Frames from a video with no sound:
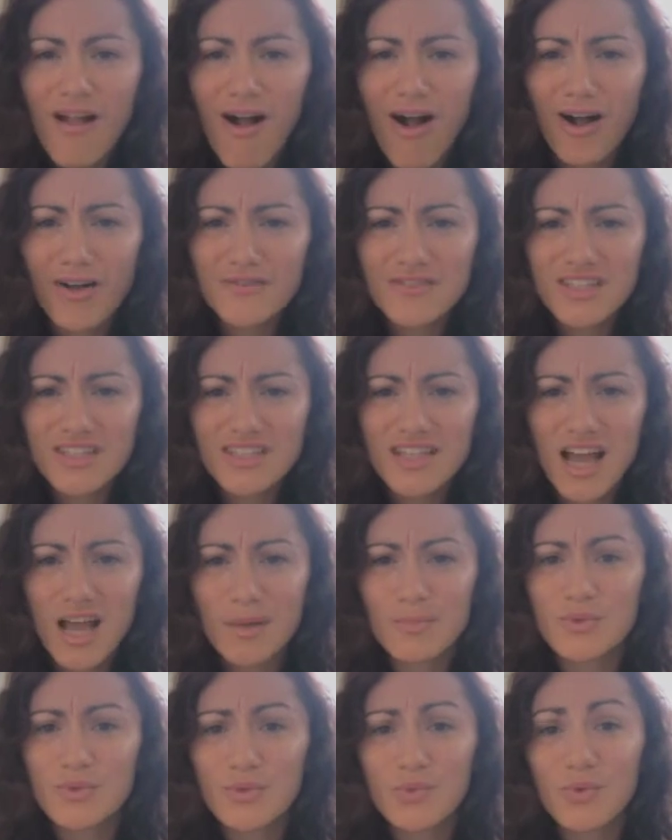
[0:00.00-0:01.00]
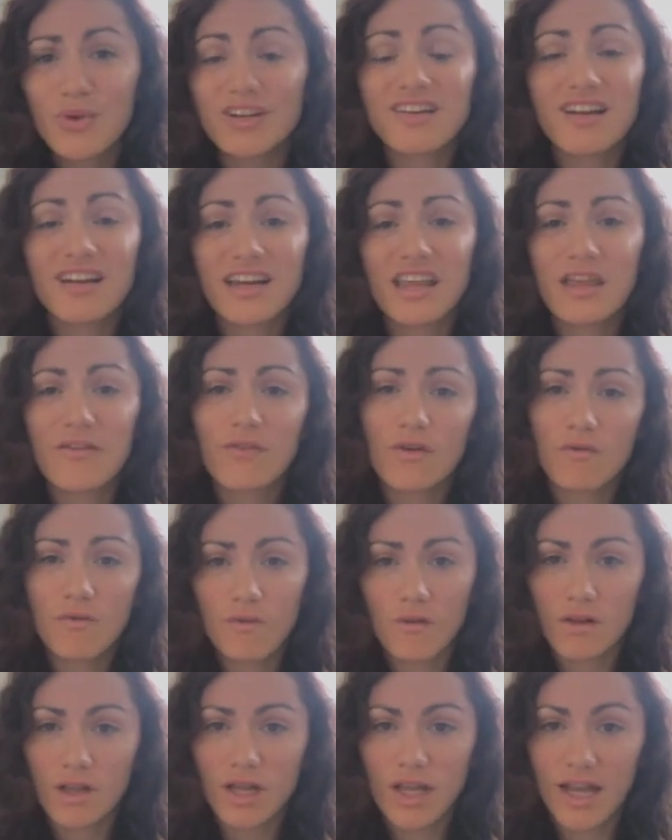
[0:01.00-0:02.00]
Oftentimes, we're not even
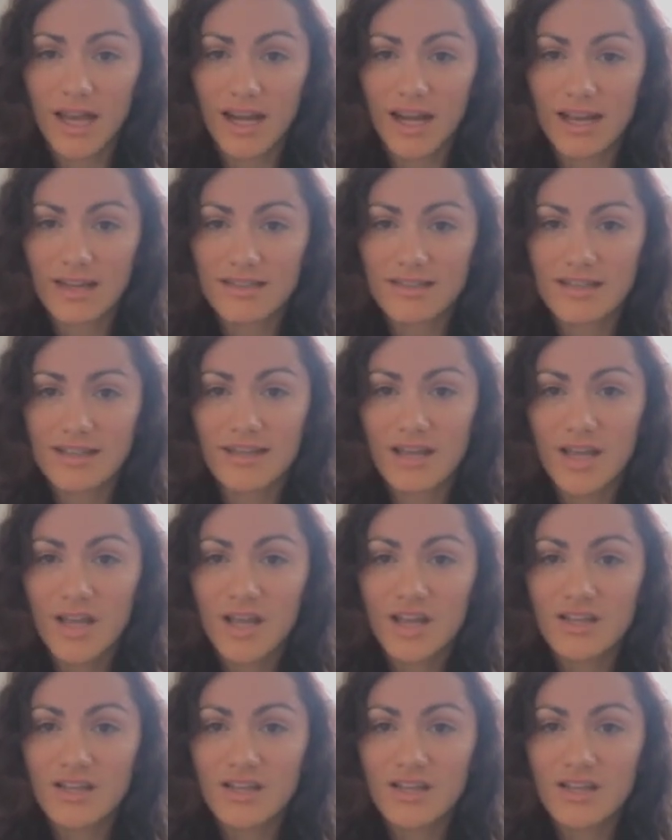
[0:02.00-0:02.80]
fully connected